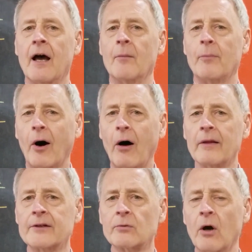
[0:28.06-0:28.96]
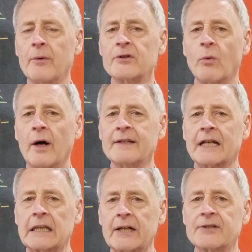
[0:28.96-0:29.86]
Paul in Romans 1
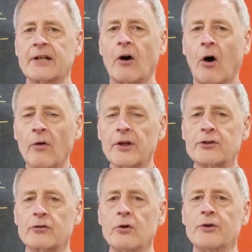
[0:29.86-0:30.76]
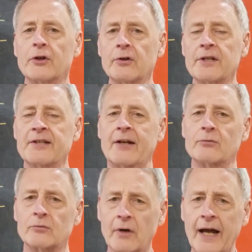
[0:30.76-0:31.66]
declares that all the truth, goodness,
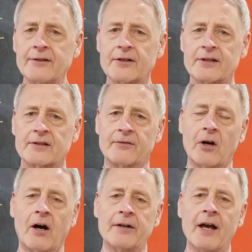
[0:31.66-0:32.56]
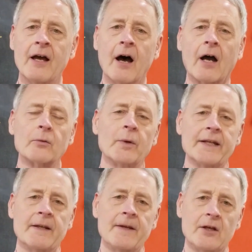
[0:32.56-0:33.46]
and righteousness of God are
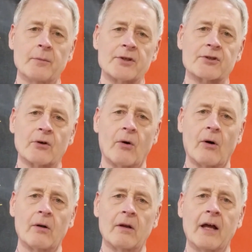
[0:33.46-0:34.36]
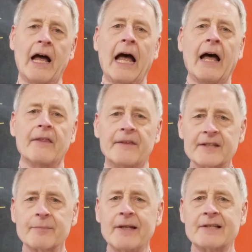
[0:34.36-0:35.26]
written in the human soul.
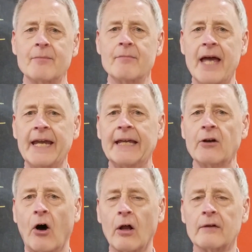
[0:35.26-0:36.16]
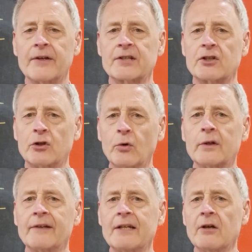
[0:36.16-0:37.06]
This means that Meg and all of us
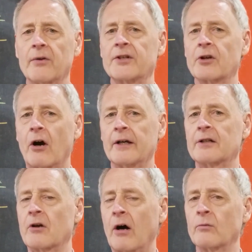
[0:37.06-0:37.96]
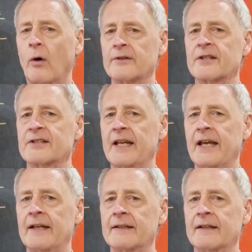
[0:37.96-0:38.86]
intuitively know the target God wants us to
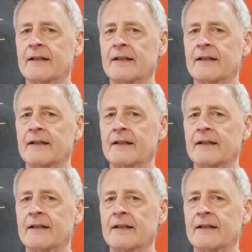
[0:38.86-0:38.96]
hit.